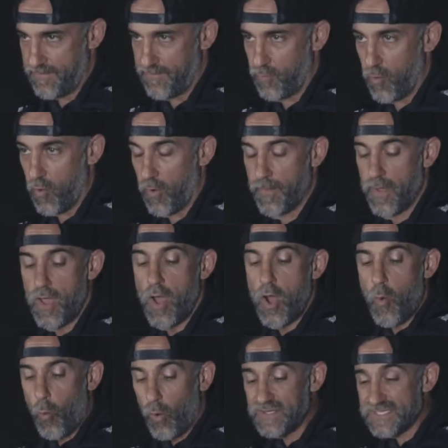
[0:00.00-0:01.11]
forearm.
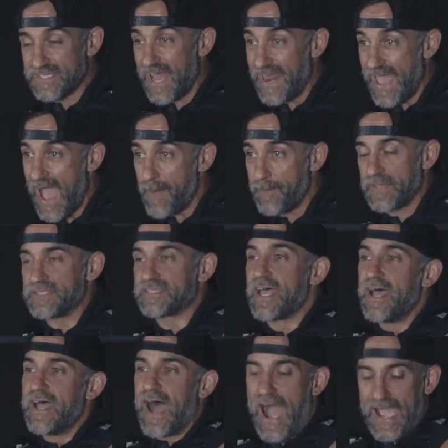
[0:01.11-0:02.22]
Once that happens,
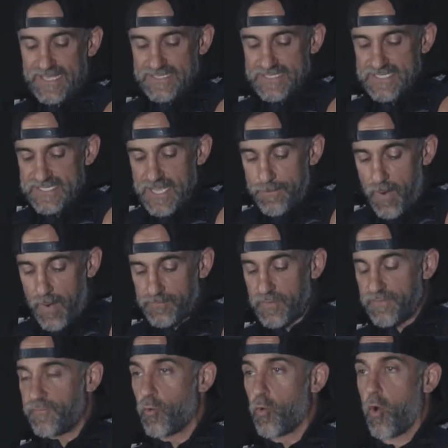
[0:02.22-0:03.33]
I can zip up the
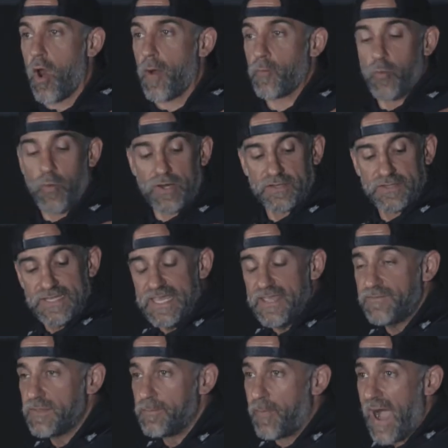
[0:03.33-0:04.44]
forearm. We wanna
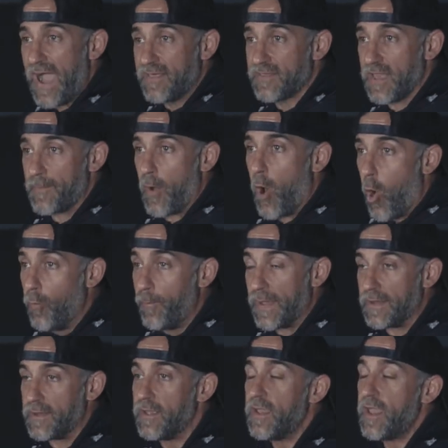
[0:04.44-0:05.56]
leave the bicep
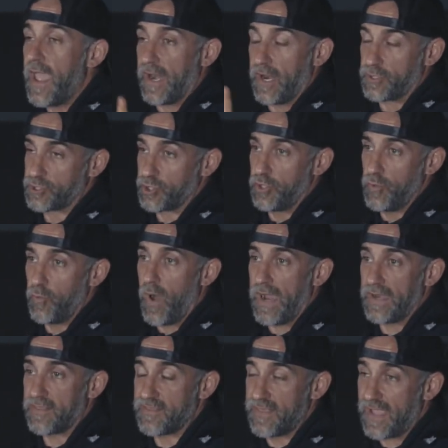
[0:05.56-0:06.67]
open, and I'll show you why
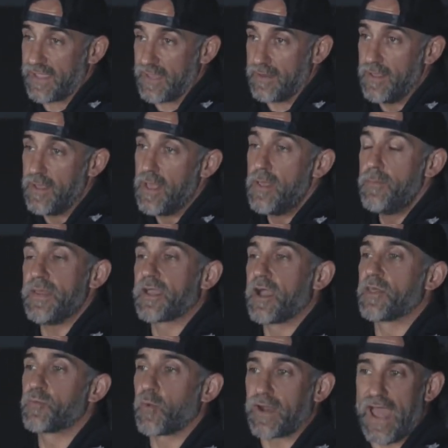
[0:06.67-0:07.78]
in a second,
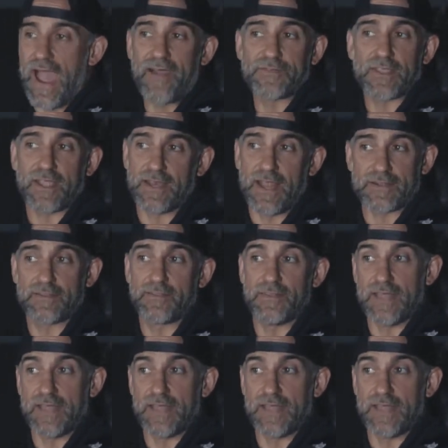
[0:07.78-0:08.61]
because we're gonna have to connect the